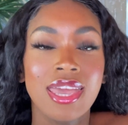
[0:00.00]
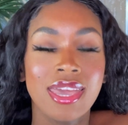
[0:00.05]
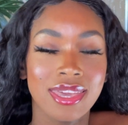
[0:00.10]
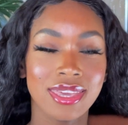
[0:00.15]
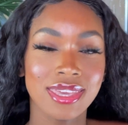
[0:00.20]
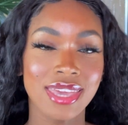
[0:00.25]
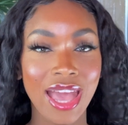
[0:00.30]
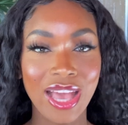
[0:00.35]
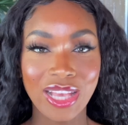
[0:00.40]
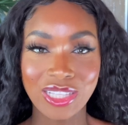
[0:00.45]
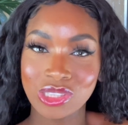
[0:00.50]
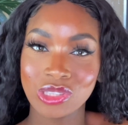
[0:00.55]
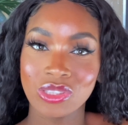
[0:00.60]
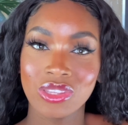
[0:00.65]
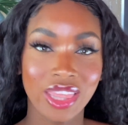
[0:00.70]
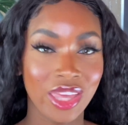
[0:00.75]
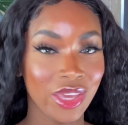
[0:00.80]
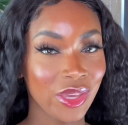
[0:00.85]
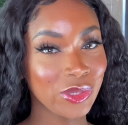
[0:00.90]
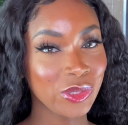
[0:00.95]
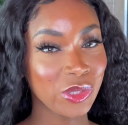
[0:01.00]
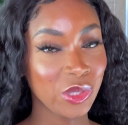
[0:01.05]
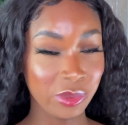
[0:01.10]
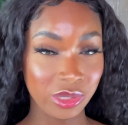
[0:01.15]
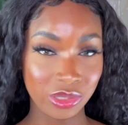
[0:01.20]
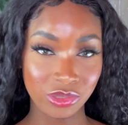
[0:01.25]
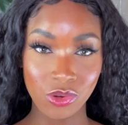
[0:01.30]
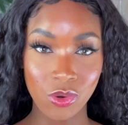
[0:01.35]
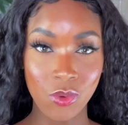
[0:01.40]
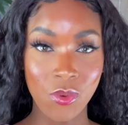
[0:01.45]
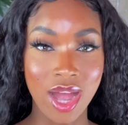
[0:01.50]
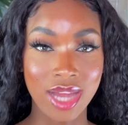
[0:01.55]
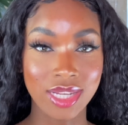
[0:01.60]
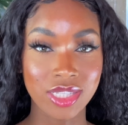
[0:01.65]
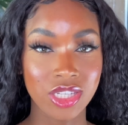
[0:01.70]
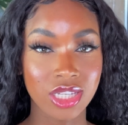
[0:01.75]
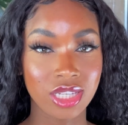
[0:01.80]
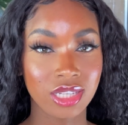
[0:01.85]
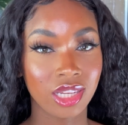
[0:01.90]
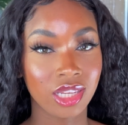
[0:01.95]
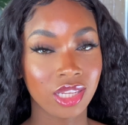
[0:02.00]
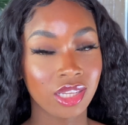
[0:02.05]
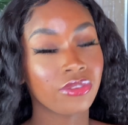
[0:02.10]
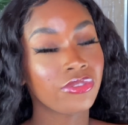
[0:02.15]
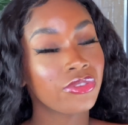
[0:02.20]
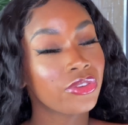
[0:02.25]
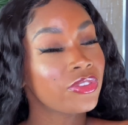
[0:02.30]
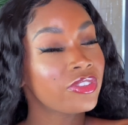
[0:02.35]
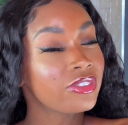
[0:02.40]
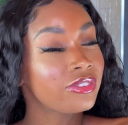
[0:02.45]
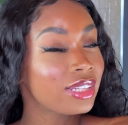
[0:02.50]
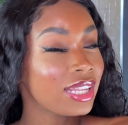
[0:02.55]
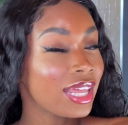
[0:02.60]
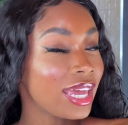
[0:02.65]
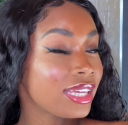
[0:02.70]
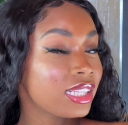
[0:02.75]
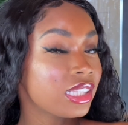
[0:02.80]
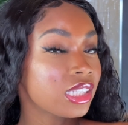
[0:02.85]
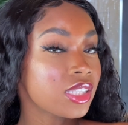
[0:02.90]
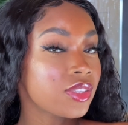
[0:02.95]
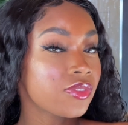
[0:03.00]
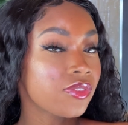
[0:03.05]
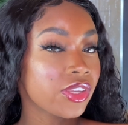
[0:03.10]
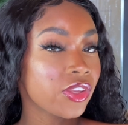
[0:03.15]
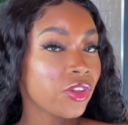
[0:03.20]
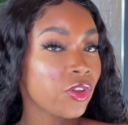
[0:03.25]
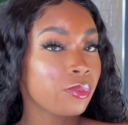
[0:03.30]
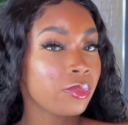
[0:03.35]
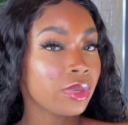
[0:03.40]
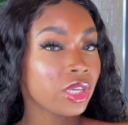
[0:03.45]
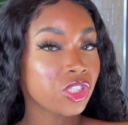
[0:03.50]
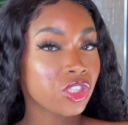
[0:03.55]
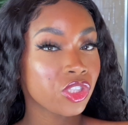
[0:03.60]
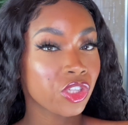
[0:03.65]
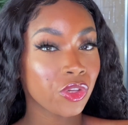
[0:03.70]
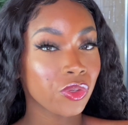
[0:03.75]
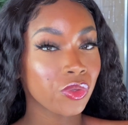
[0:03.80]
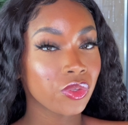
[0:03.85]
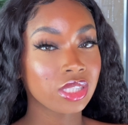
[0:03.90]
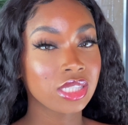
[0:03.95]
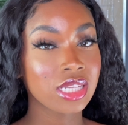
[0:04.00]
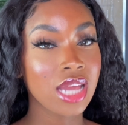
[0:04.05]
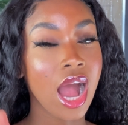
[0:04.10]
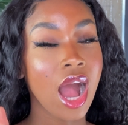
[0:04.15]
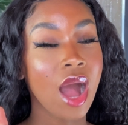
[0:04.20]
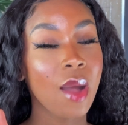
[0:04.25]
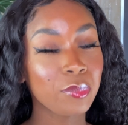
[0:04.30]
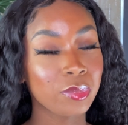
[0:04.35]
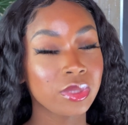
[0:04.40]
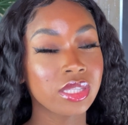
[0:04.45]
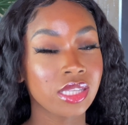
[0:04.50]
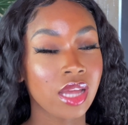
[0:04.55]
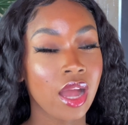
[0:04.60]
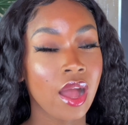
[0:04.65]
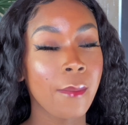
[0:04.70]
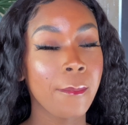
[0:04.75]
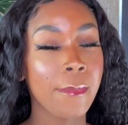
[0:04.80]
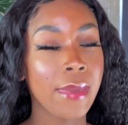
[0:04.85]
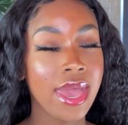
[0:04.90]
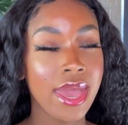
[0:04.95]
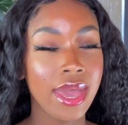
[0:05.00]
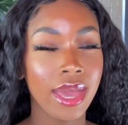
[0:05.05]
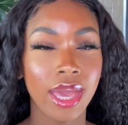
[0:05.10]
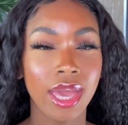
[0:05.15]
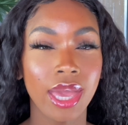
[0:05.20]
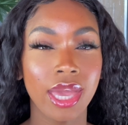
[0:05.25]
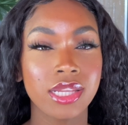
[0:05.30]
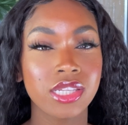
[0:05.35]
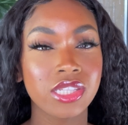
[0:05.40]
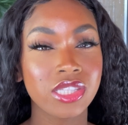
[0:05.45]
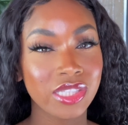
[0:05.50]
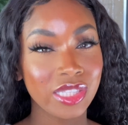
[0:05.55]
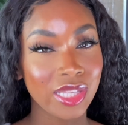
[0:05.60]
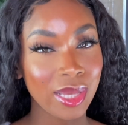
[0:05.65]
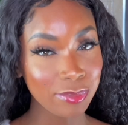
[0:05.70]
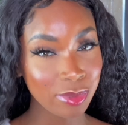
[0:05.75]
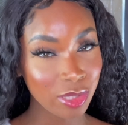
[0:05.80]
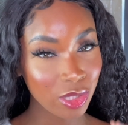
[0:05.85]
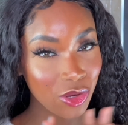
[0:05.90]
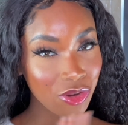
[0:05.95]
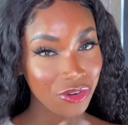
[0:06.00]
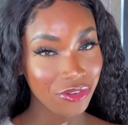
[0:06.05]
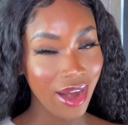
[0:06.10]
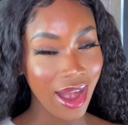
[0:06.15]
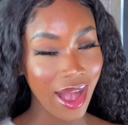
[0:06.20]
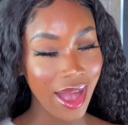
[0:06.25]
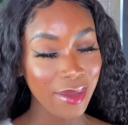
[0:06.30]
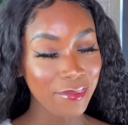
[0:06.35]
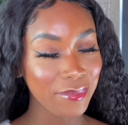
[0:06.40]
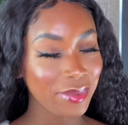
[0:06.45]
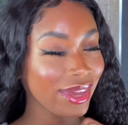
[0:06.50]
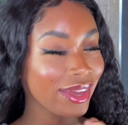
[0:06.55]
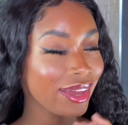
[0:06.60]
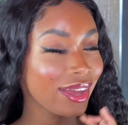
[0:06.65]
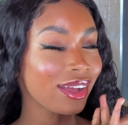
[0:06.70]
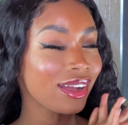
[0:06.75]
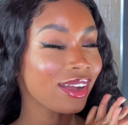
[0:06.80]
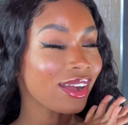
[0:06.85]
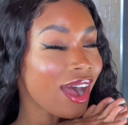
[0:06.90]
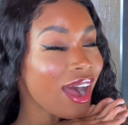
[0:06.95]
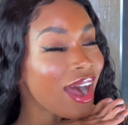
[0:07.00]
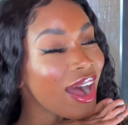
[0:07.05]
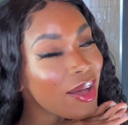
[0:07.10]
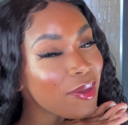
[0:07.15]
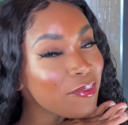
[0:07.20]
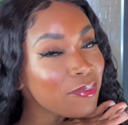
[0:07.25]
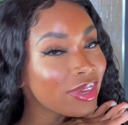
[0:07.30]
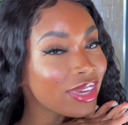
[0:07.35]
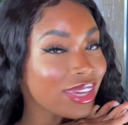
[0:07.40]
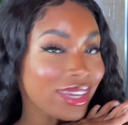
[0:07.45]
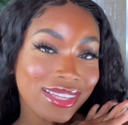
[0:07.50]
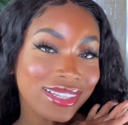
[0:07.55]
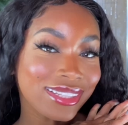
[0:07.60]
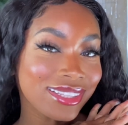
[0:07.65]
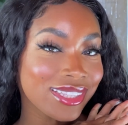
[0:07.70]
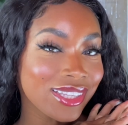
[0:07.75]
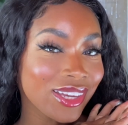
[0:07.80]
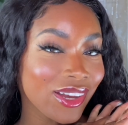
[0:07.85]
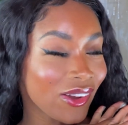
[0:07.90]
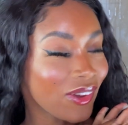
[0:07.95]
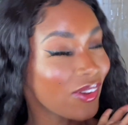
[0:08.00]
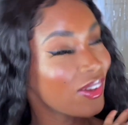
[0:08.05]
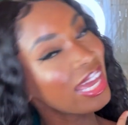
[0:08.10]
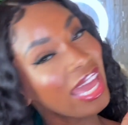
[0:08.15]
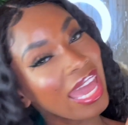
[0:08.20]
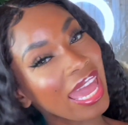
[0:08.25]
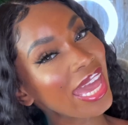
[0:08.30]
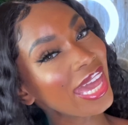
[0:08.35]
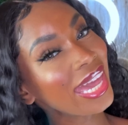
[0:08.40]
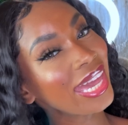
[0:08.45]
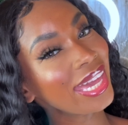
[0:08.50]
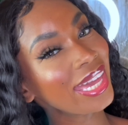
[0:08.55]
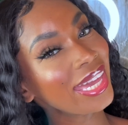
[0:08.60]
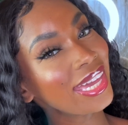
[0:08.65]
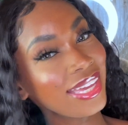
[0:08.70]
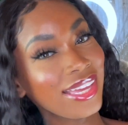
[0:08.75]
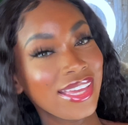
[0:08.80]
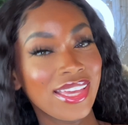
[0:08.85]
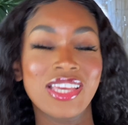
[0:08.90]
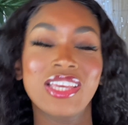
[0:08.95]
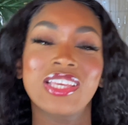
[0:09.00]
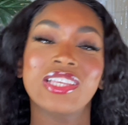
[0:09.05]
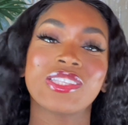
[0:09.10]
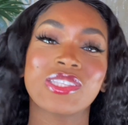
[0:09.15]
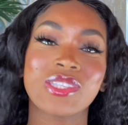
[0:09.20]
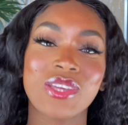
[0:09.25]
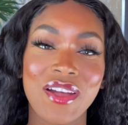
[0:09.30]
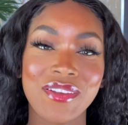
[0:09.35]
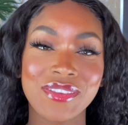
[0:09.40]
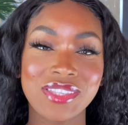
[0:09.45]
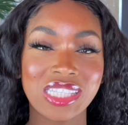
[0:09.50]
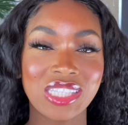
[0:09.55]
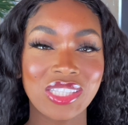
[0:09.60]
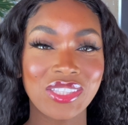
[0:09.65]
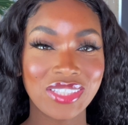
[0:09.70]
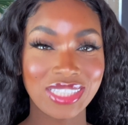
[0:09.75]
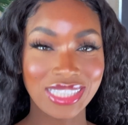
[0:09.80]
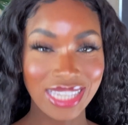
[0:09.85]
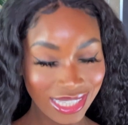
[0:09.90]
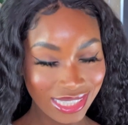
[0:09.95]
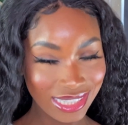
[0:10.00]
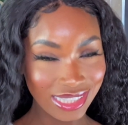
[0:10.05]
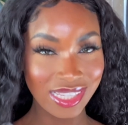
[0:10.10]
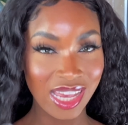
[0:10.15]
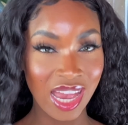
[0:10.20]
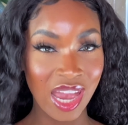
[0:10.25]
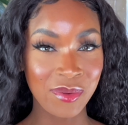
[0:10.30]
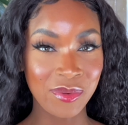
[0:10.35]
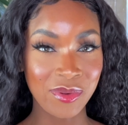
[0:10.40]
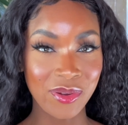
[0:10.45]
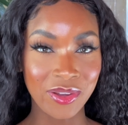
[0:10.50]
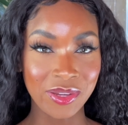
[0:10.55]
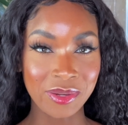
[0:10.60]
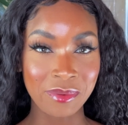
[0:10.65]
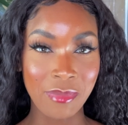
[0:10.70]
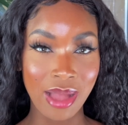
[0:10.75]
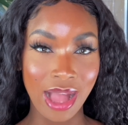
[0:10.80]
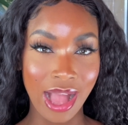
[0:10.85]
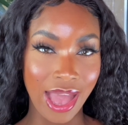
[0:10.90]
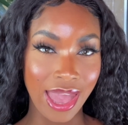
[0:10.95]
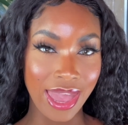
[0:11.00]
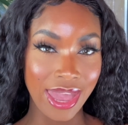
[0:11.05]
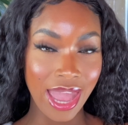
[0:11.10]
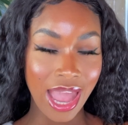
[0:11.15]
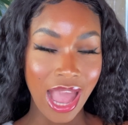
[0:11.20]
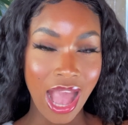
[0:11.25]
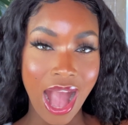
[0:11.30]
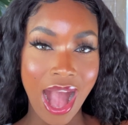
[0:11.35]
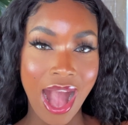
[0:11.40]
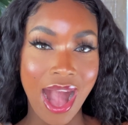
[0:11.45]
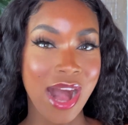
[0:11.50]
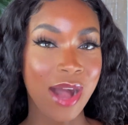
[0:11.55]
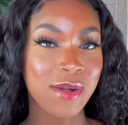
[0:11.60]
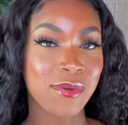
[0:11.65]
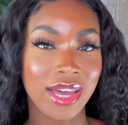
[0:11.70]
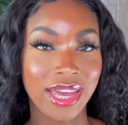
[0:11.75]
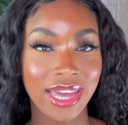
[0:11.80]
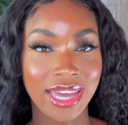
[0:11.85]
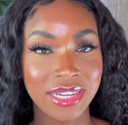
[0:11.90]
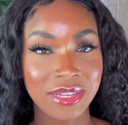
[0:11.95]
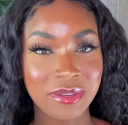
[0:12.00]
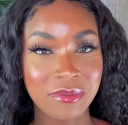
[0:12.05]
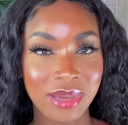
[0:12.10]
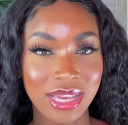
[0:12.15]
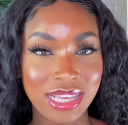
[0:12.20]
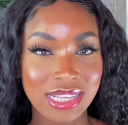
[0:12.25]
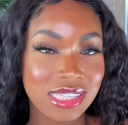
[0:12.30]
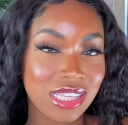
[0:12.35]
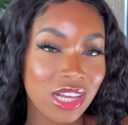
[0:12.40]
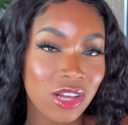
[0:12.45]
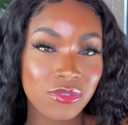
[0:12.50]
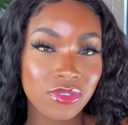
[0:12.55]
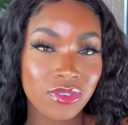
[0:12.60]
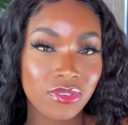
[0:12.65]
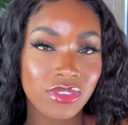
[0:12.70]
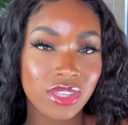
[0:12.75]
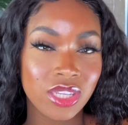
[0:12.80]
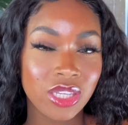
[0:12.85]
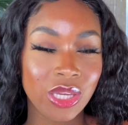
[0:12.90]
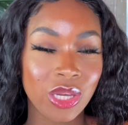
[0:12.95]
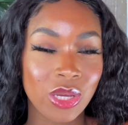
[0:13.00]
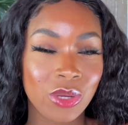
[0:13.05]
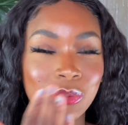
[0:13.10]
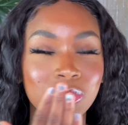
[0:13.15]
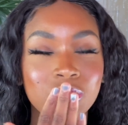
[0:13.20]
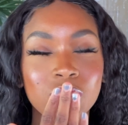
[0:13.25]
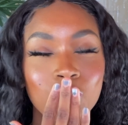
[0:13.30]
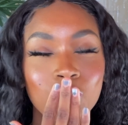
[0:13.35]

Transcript: yeah, so thank you so much for watching, and if you've liked this video, make sure you thumbs up and subscribe and comment, okay? So I'll see you next time on my how I edit my selfie videos.